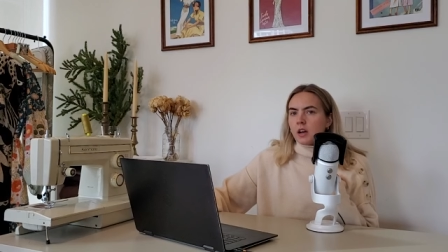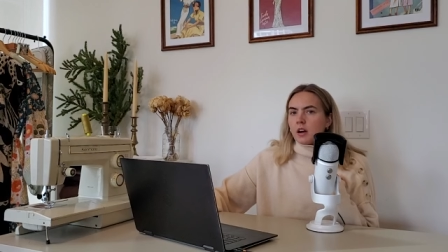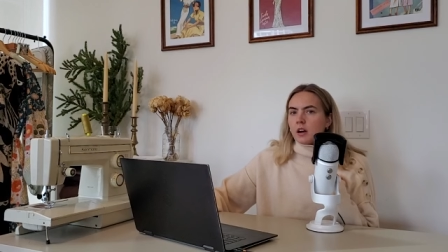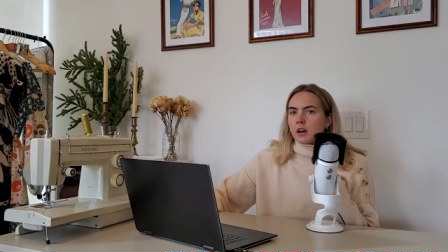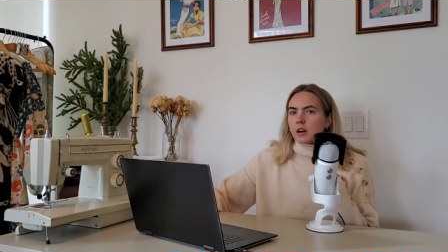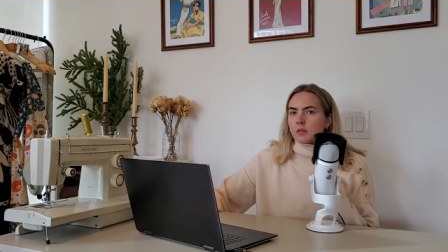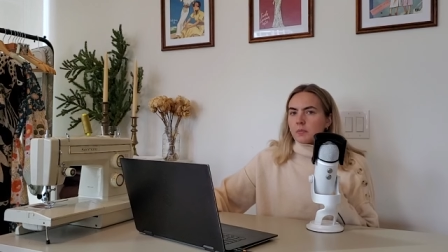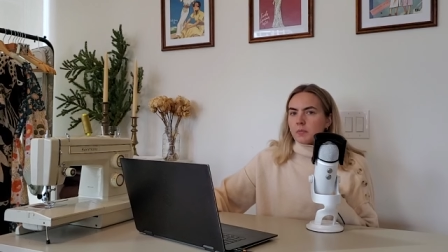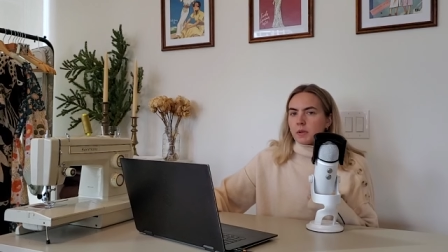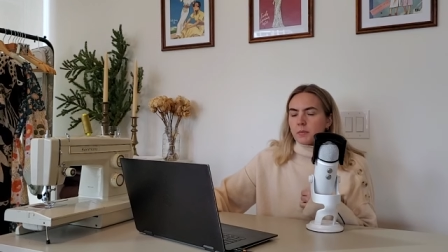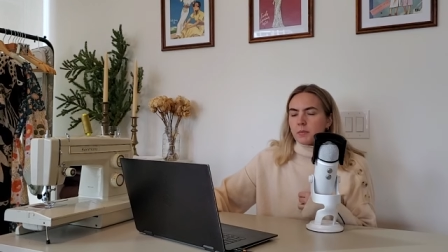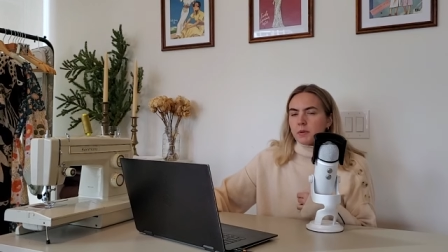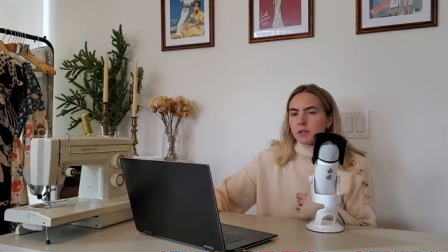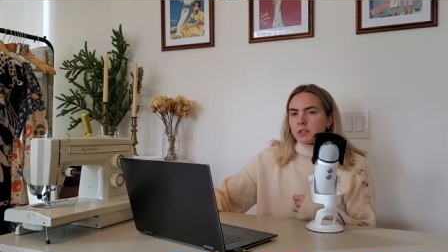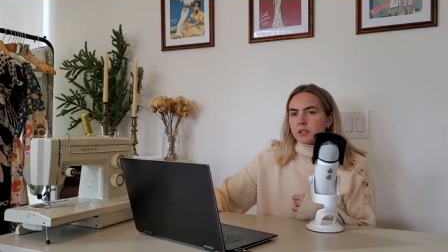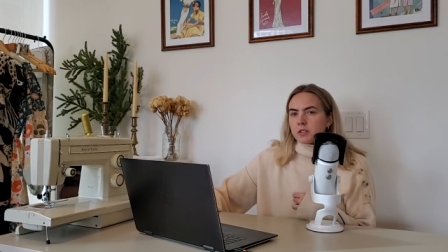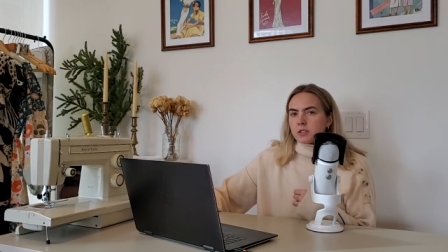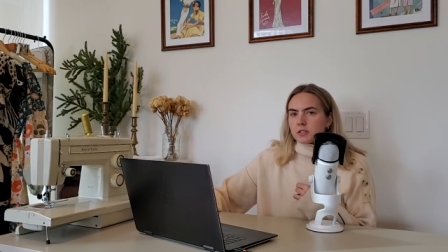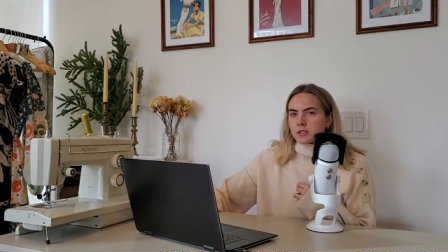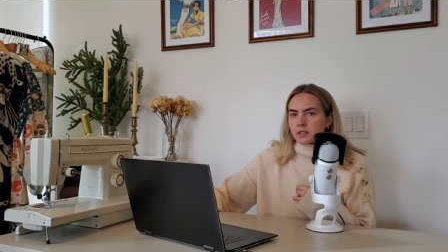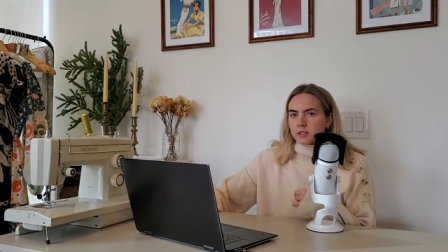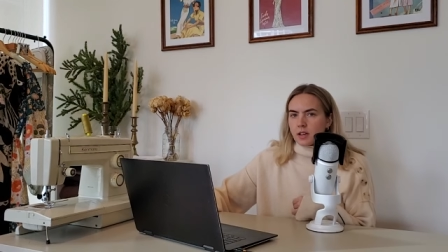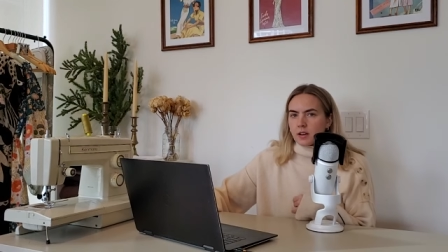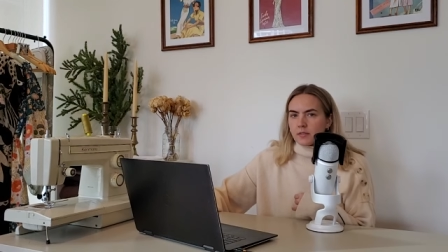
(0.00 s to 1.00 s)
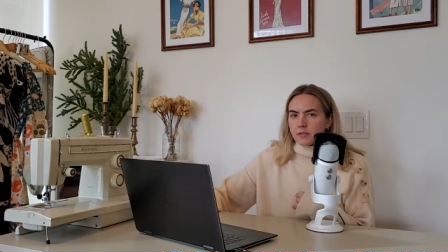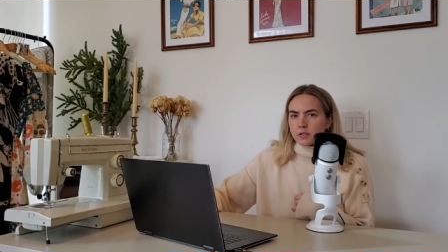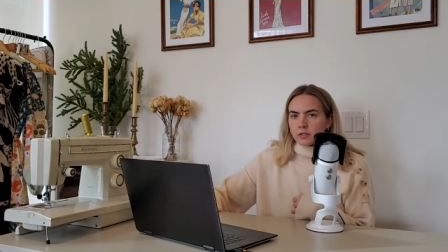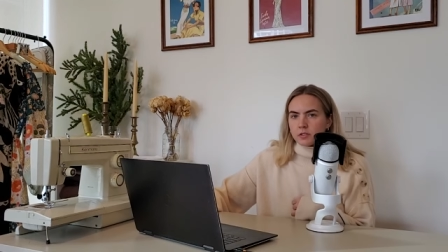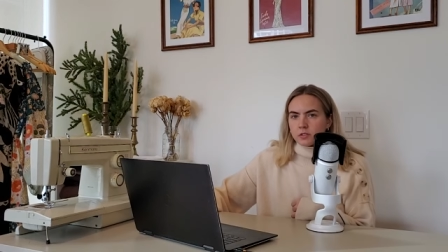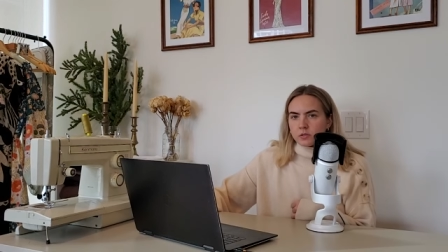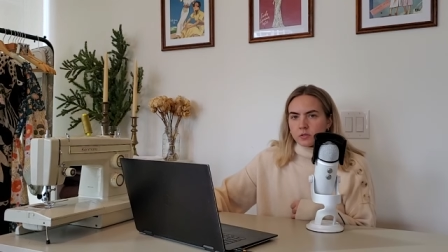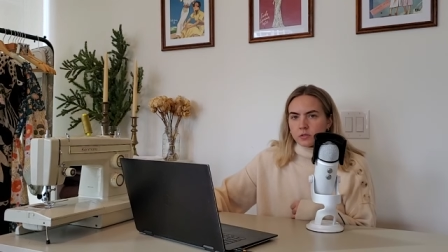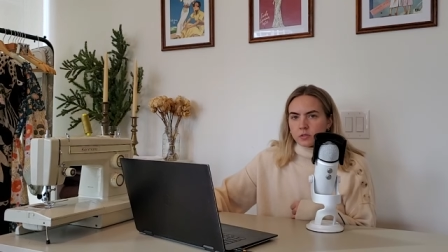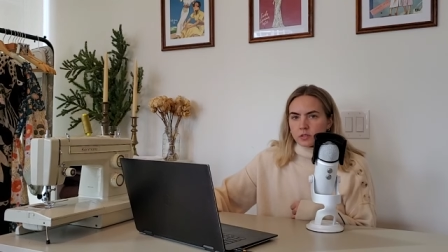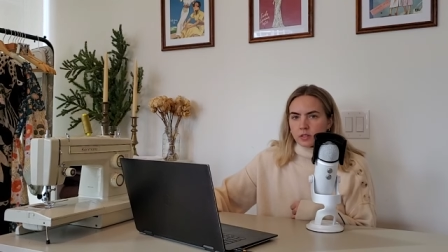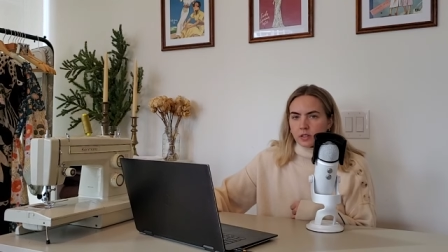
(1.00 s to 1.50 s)
are maybe just ever
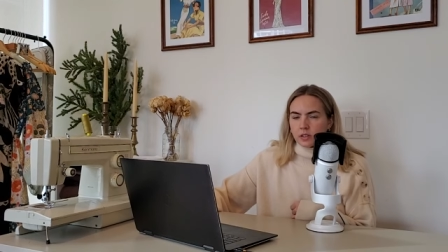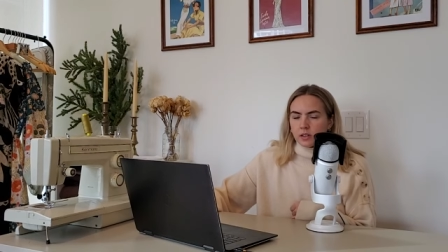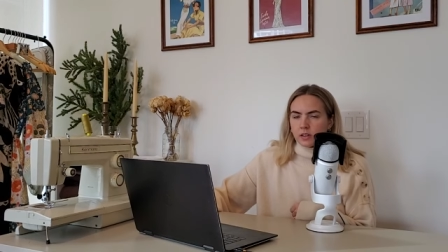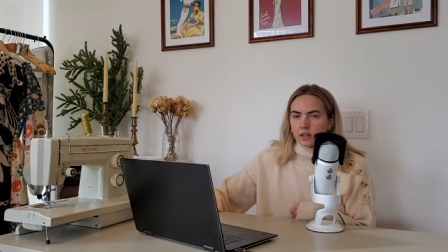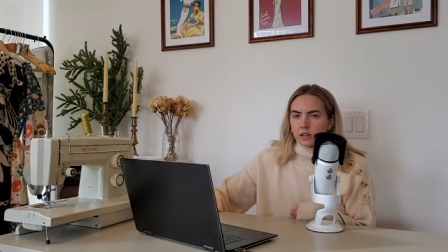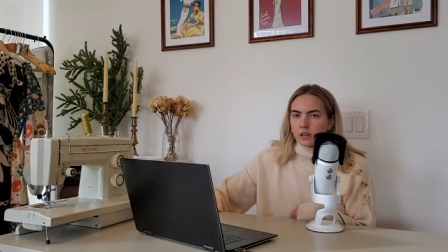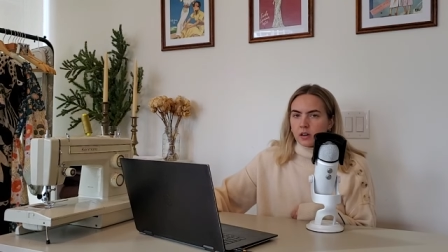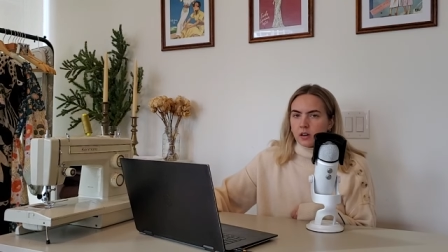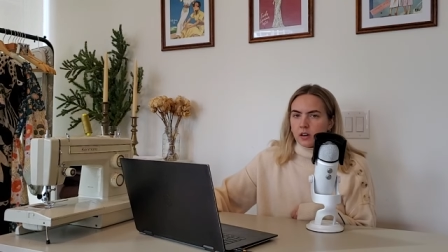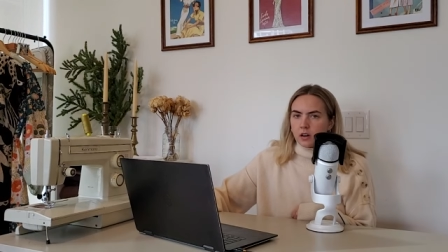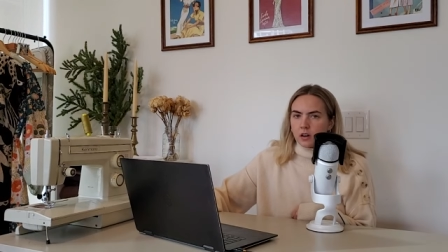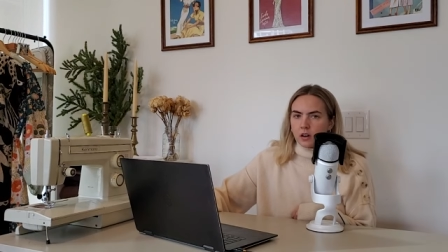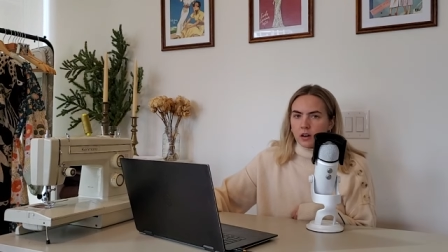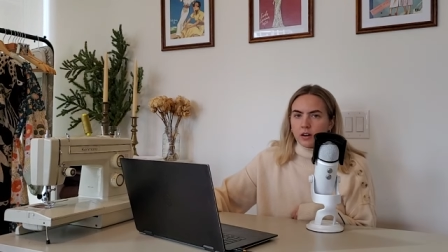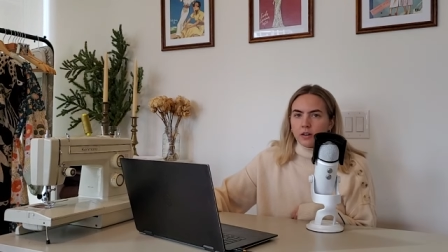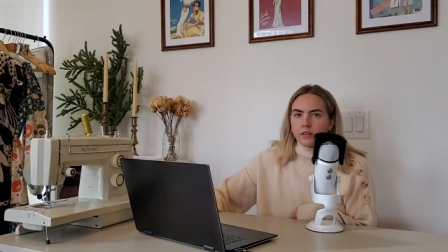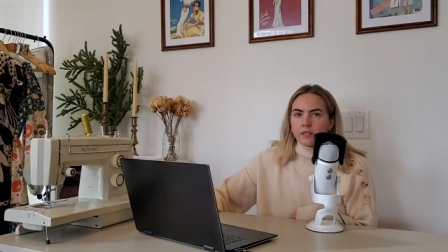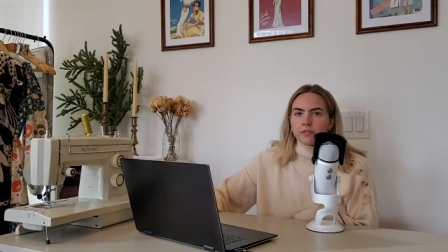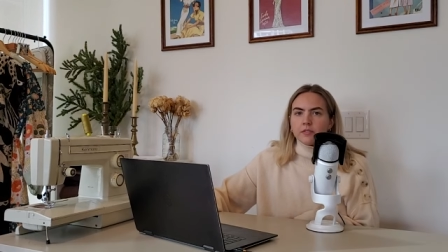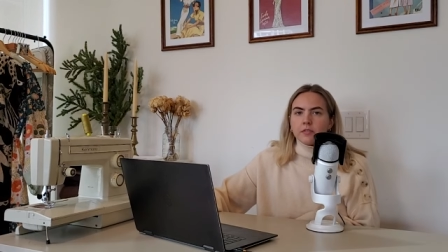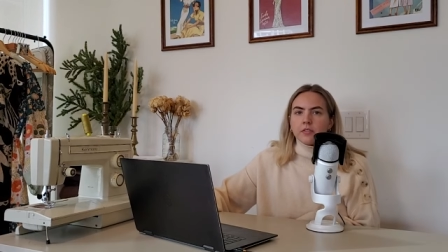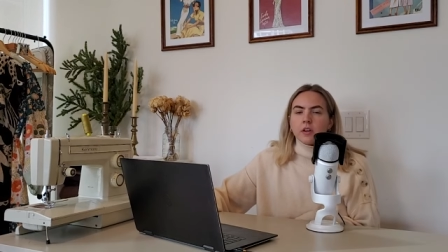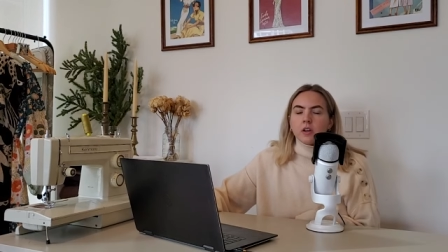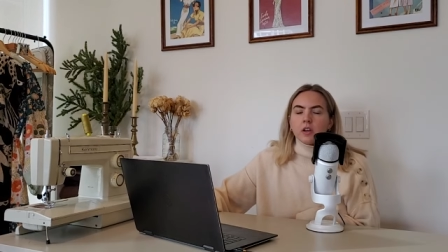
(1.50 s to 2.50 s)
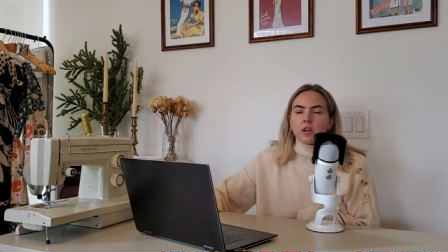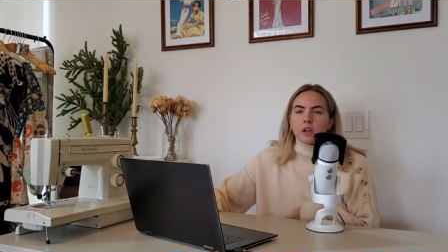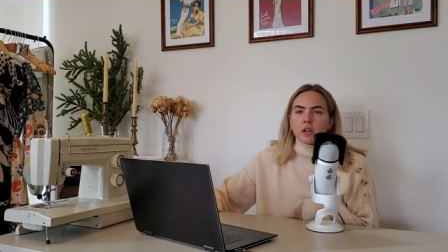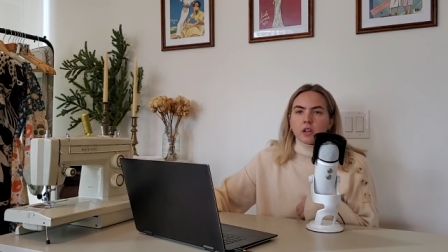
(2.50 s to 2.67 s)
so slightly off,